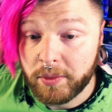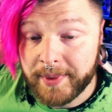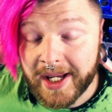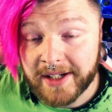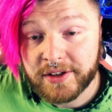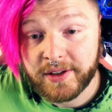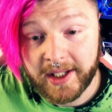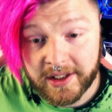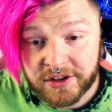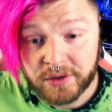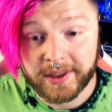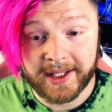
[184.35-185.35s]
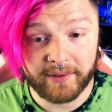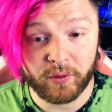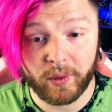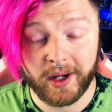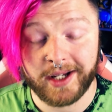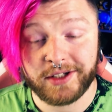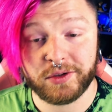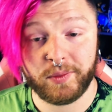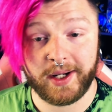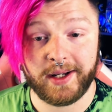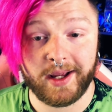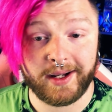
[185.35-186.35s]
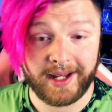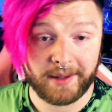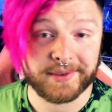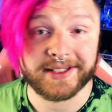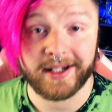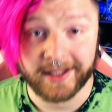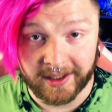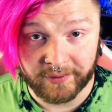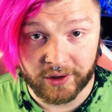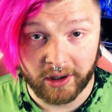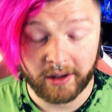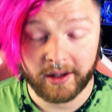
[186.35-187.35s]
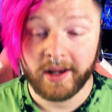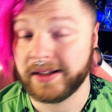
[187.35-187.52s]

be entered into a giveaway to win an Amazon gift card.